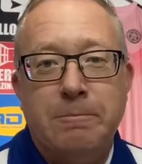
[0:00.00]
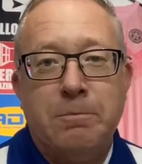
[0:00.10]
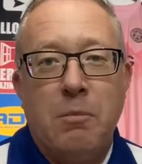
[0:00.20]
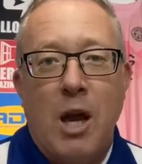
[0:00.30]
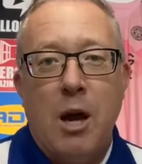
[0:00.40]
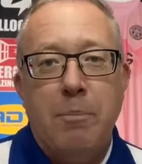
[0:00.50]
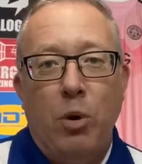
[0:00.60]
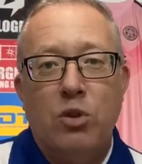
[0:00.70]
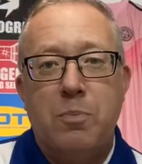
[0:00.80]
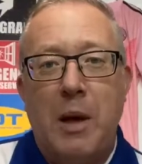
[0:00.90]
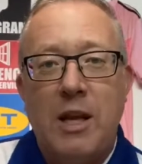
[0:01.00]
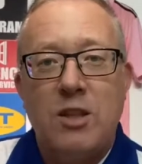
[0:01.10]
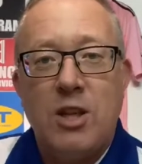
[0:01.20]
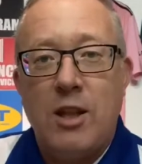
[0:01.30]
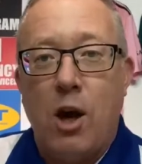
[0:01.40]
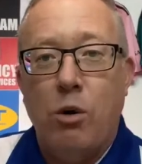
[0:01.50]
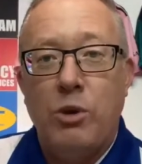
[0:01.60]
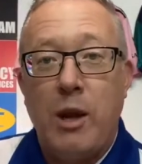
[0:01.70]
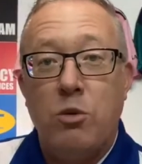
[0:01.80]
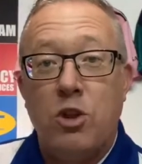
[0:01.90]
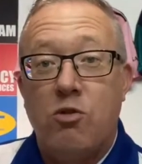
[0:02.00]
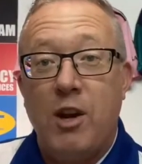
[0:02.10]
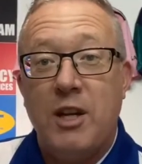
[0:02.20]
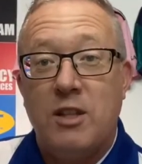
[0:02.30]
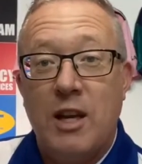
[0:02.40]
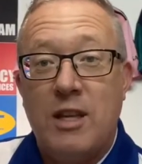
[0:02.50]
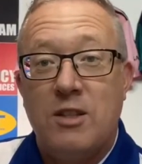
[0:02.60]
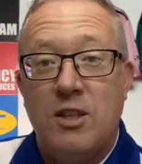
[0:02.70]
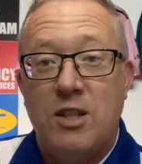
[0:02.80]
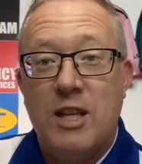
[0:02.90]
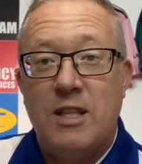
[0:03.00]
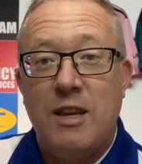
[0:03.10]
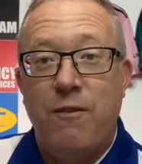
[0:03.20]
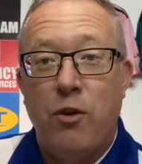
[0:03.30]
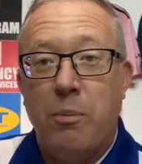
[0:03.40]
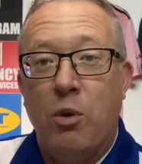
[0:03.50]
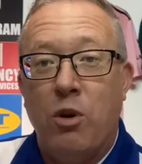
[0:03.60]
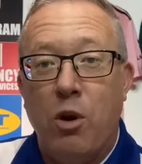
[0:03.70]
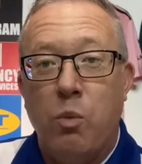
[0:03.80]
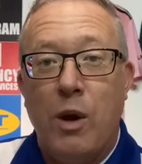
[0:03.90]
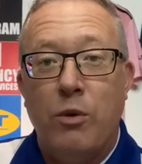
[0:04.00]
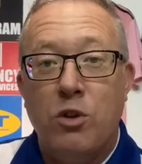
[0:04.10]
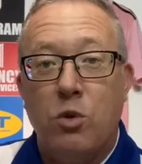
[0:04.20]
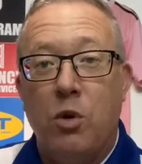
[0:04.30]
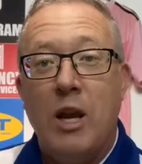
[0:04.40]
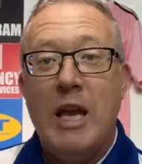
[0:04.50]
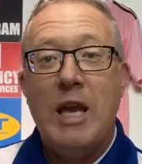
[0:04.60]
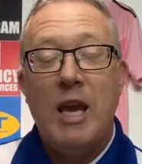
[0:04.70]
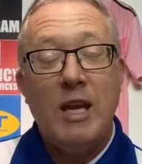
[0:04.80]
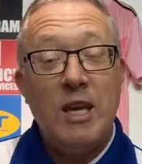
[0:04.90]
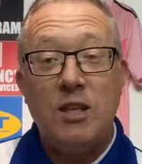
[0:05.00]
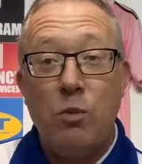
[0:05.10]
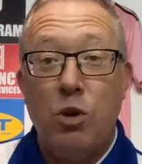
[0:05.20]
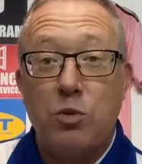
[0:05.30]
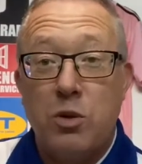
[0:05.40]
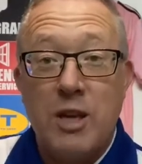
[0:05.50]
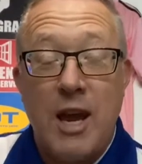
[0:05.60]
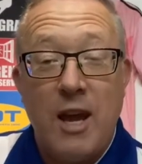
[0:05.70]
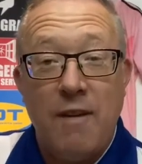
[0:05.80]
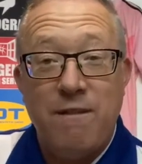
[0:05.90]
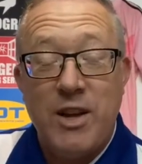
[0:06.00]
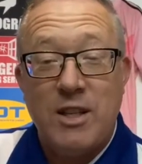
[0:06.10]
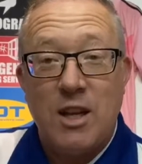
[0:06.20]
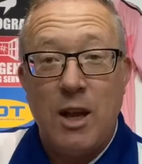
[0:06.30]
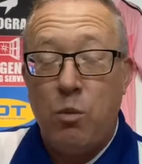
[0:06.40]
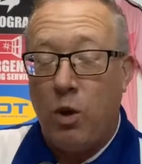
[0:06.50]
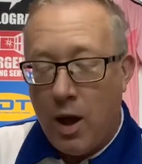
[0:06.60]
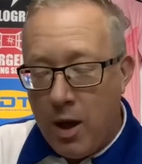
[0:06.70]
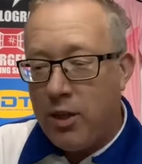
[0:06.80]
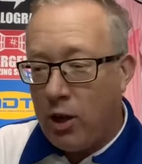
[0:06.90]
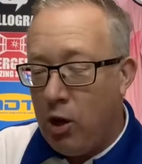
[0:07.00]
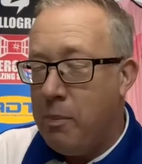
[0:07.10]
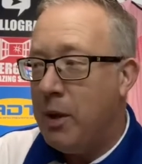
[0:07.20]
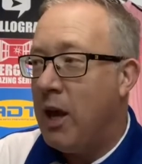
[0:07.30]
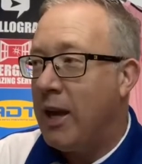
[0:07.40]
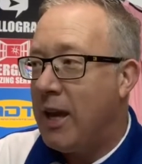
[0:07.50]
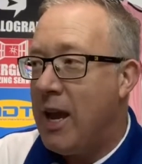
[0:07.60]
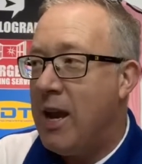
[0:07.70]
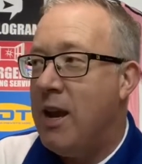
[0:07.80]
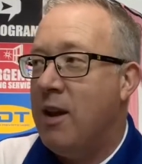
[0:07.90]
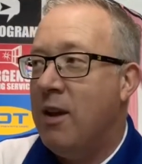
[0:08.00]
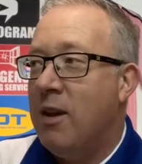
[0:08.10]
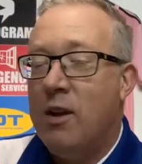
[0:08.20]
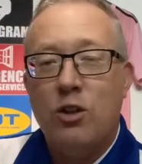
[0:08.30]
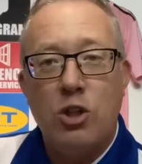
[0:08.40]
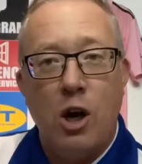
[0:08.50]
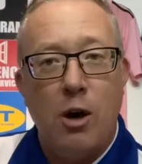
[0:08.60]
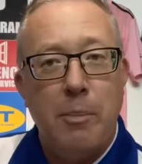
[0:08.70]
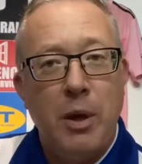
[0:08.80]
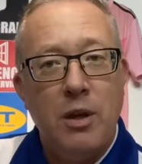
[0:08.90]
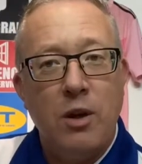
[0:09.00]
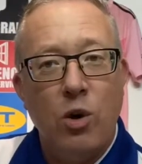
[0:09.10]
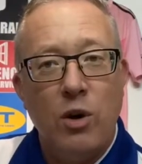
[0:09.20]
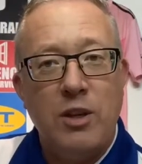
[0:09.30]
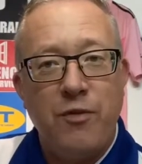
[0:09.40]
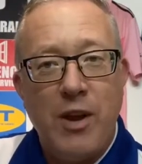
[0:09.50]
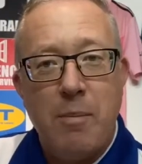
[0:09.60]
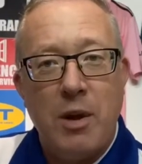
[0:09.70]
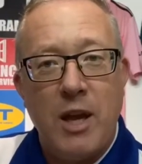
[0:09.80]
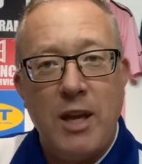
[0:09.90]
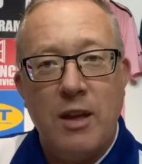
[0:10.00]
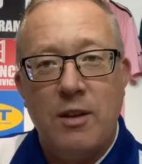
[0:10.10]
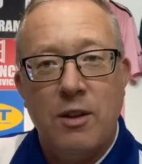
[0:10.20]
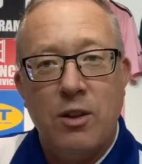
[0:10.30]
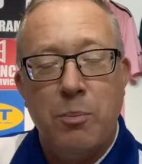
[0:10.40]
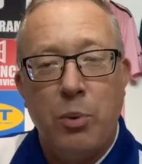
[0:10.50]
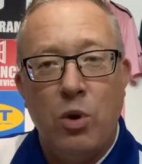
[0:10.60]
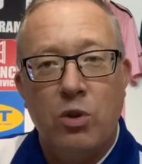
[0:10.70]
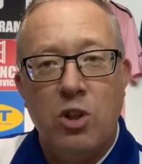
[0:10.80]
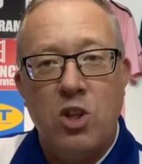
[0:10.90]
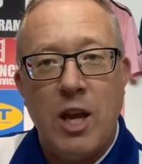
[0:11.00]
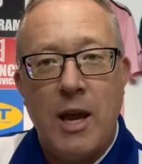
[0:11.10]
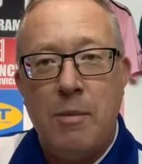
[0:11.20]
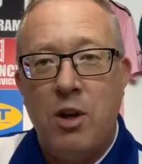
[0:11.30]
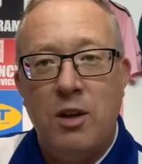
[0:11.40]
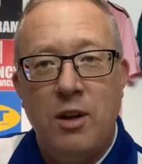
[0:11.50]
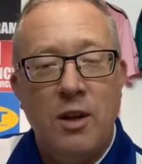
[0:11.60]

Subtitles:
Paul Spilling is saying the whole day was a credit to Leicester City Football Club. Well done to all. Yes, it was, wasn't it? The club, again, top, all his family, the board, the chairman,